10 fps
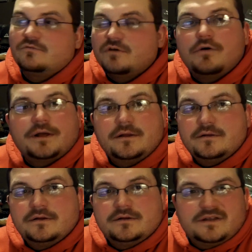Rhoda?
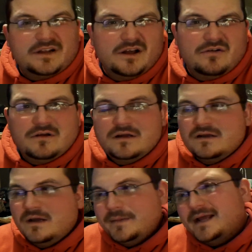You know,
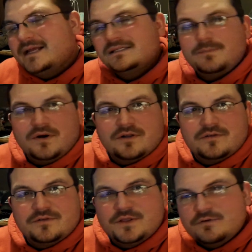I mean, I guess part
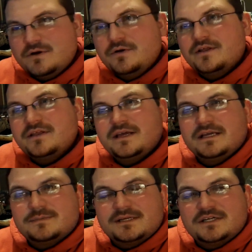of the Rhoda
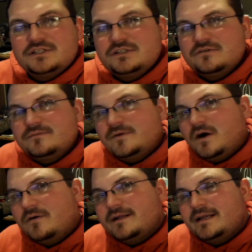thing is because you've
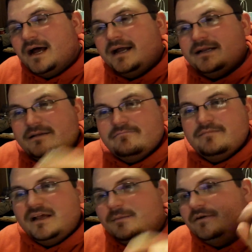already got
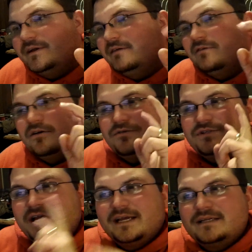Elemental
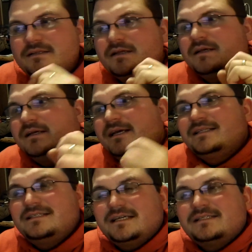Heroes and
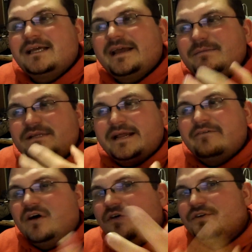6 Sams that
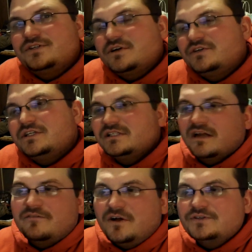have all their searching
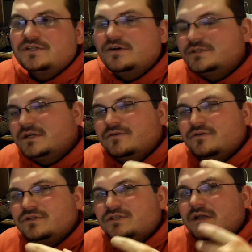stuff also, so
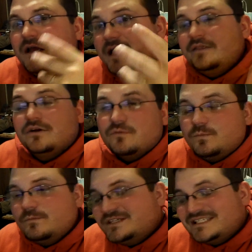and they're
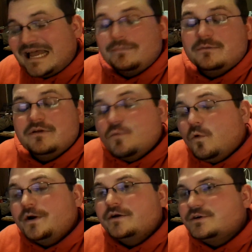just happen to be
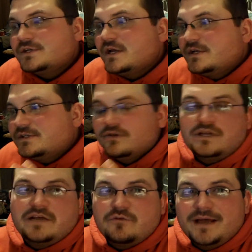warriors, so
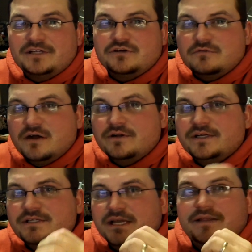you give them extra
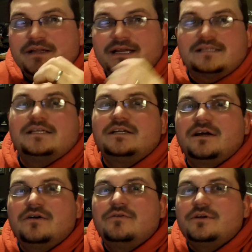Rhodas, and then next thing you
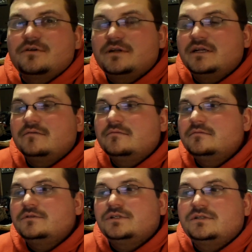know, you're getting
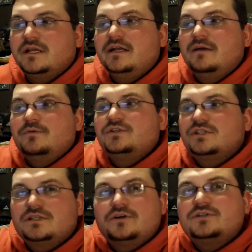just eat up with
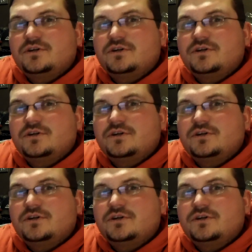just search.